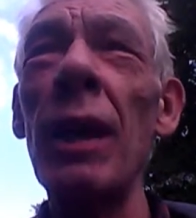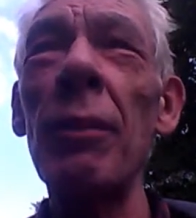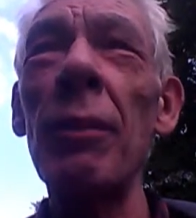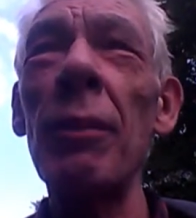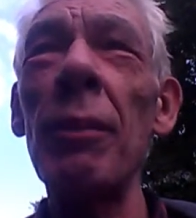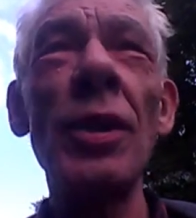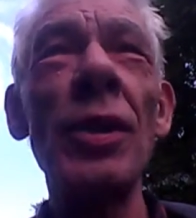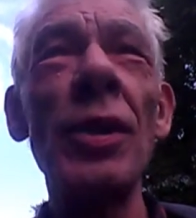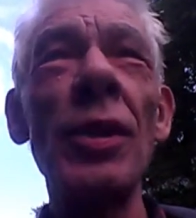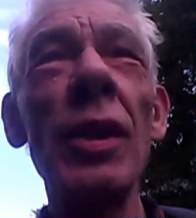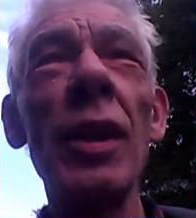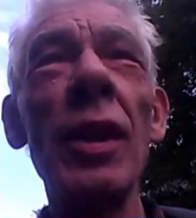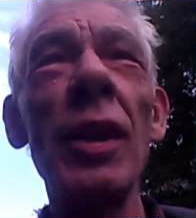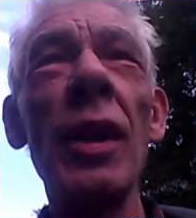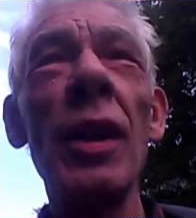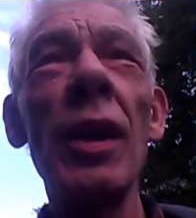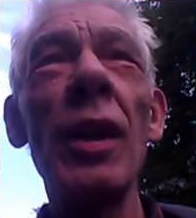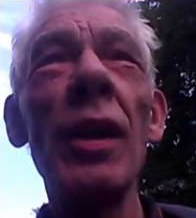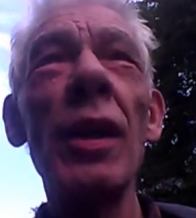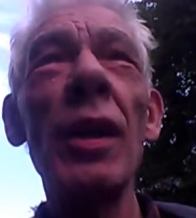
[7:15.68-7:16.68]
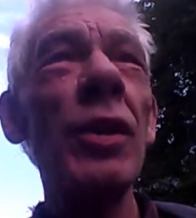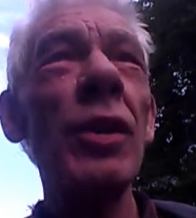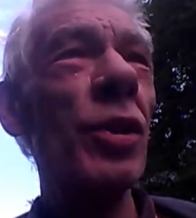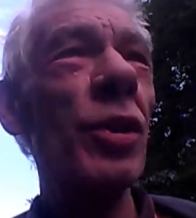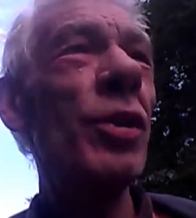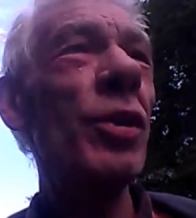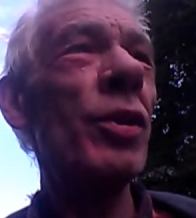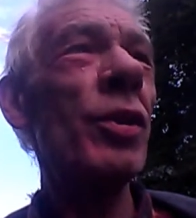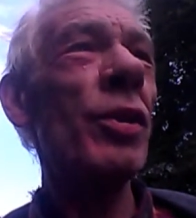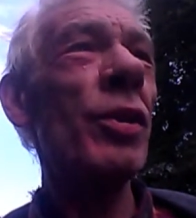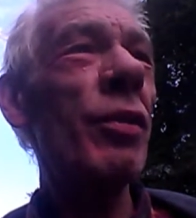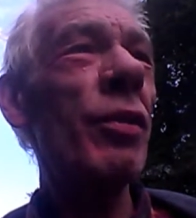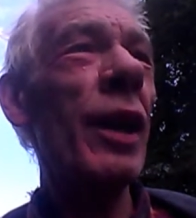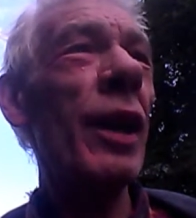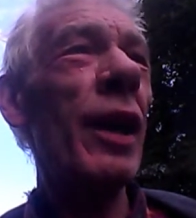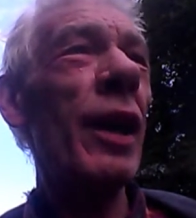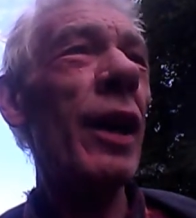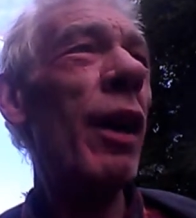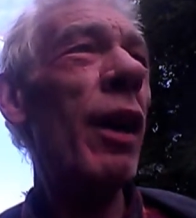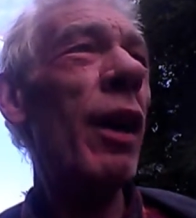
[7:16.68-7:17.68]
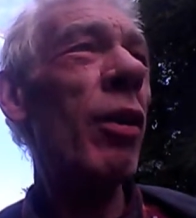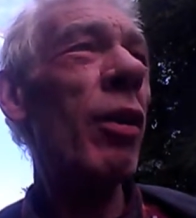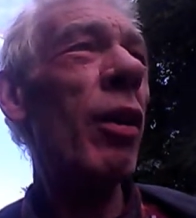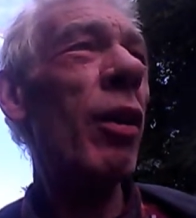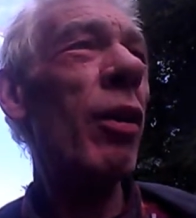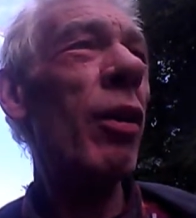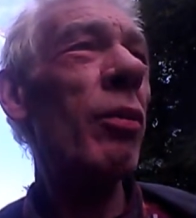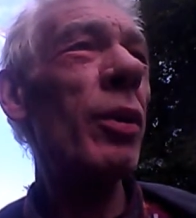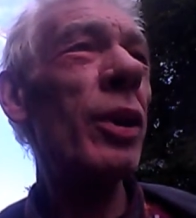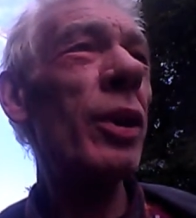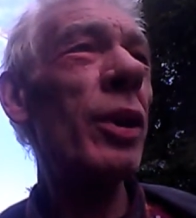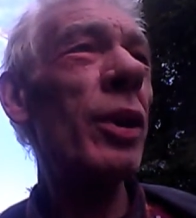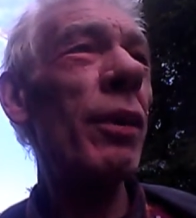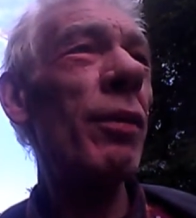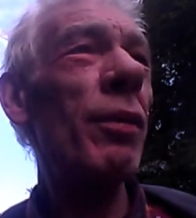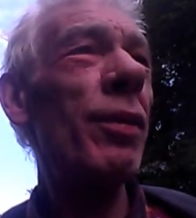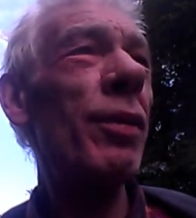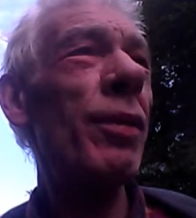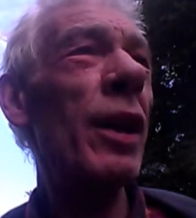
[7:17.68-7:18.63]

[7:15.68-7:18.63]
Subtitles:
cannabis. Just drink alcohol with your